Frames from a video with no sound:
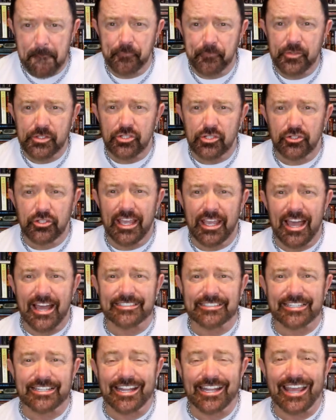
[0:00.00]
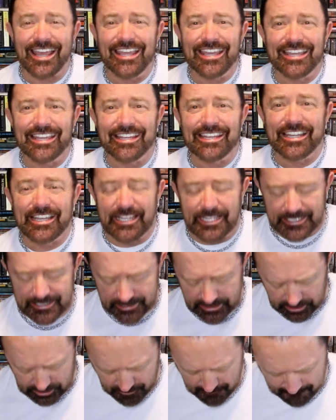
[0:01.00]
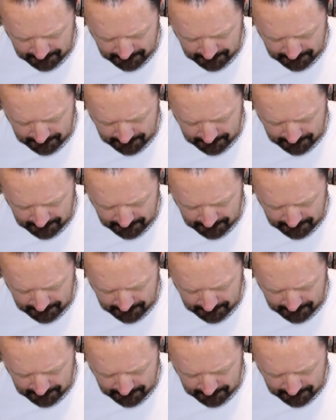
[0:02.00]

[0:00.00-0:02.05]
So yeah, today it is